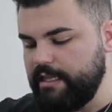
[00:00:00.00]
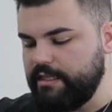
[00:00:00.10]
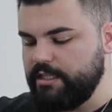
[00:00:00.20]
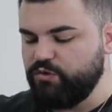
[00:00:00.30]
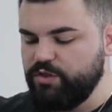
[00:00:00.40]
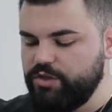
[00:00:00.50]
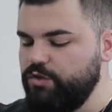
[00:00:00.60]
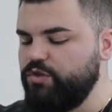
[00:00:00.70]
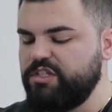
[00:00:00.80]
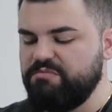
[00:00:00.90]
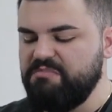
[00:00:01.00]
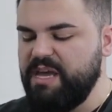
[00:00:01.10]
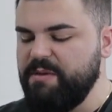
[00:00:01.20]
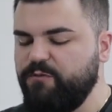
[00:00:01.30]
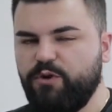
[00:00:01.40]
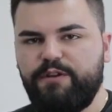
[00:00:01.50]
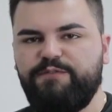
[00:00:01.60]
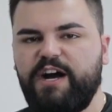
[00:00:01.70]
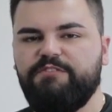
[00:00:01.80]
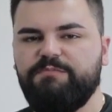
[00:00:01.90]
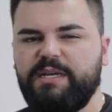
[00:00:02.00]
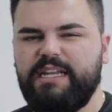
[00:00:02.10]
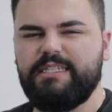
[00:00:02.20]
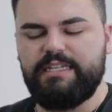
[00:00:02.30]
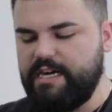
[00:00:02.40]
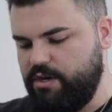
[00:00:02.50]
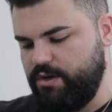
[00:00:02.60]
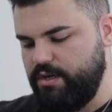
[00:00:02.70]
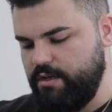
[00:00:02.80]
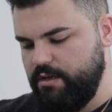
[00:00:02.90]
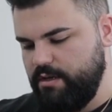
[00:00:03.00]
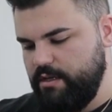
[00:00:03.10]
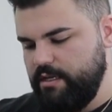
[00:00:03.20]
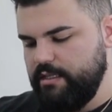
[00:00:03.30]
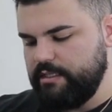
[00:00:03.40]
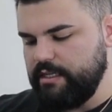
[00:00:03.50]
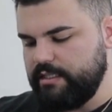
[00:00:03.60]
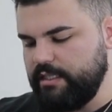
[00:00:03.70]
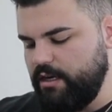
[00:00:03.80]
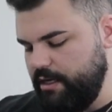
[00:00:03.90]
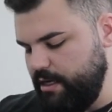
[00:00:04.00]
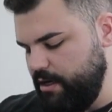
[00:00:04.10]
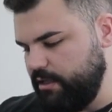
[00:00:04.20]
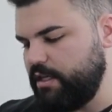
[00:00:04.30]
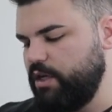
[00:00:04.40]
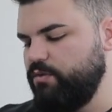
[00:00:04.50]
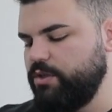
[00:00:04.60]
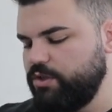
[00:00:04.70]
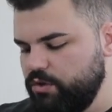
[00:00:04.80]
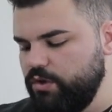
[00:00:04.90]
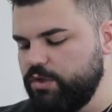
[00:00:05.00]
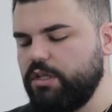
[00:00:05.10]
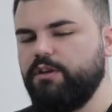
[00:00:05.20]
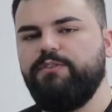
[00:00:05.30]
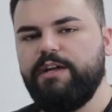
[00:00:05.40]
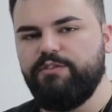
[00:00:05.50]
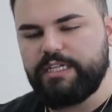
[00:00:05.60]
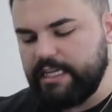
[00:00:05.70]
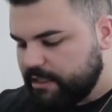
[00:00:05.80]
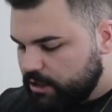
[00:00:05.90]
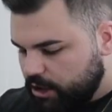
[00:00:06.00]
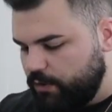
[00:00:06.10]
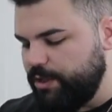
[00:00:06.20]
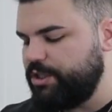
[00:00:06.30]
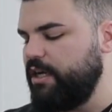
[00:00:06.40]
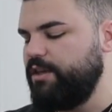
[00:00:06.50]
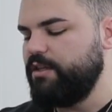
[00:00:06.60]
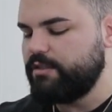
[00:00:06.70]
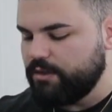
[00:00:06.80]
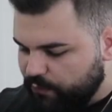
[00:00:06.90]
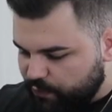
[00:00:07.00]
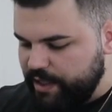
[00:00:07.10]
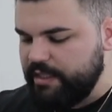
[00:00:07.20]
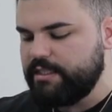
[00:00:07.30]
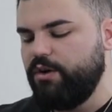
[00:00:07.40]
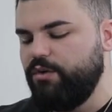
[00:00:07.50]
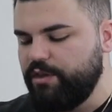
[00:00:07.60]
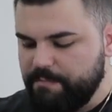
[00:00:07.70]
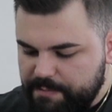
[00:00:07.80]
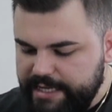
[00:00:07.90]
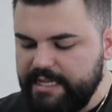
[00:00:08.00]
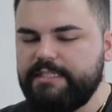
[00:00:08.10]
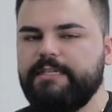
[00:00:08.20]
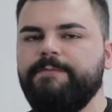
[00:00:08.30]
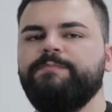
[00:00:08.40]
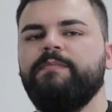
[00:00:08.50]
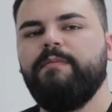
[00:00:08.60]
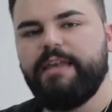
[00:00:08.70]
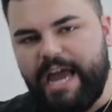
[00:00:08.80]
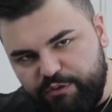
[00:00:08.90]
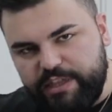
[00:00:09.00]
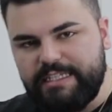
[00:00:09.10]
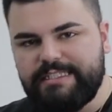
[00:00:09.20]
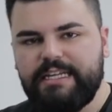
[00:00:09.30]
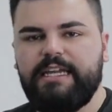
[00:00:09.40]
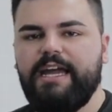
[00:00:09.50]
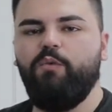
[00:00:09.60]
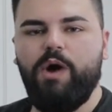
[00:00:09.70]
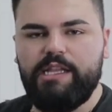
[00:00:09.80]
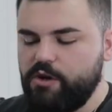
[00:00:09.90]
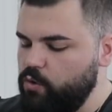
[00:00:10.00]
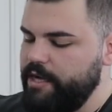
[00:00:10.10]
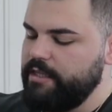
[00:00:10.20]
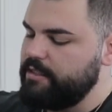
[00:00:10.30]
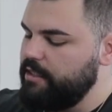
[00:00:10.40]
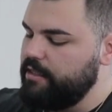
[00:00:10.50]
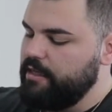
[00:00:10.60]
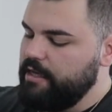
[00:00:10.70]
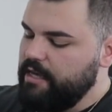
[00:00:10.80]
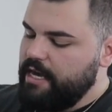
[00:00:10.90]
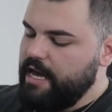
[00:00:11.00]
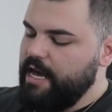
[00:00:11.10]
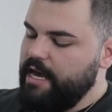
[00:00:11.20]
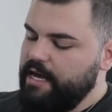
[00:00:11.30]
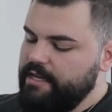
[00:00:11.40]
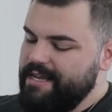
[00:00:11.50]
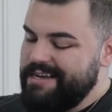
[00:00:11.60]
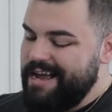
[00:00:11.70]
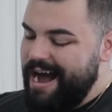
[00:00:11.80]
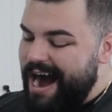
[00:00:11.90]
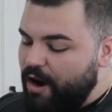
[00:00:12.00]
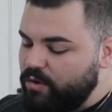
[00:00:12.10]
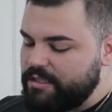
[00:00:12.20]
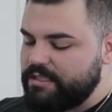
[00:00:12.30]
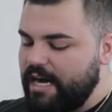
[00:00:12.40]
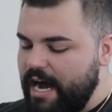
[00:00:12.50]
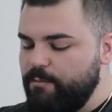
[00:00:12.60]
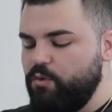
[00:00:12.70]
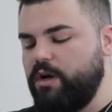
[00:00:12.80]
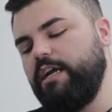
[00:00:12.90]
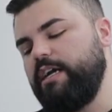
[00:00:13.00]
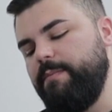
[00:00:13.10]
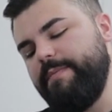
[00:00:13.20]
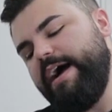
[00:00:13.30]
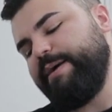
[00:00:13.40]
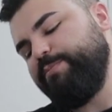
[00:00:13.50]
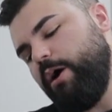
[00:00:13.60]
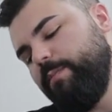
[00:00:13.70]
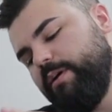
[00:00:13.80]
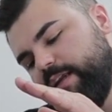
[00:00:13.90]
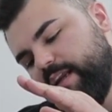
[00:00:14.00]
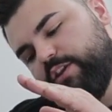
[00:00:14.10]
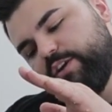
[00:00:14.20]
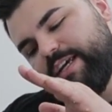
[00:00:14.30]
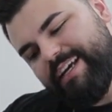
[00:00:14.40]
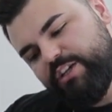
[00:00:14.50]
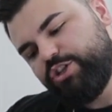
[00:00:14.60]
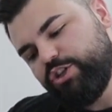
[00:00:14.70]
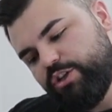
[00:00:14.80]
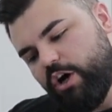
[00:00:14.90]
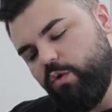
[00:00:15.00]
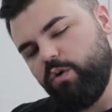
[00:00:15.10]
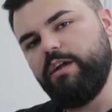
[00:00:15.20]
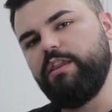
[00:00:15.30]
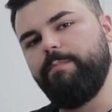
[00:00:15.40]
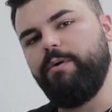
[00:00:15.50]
let this reduce. Maybe 45 minutes, an hour. It's gonna sit on here, it's gonna reduce, all the flavors are gonna get to know each other, the soffritto, the meat, everything's gonna get well acquainted, and in an hour's time, we're gonna come back probably another inch lower in the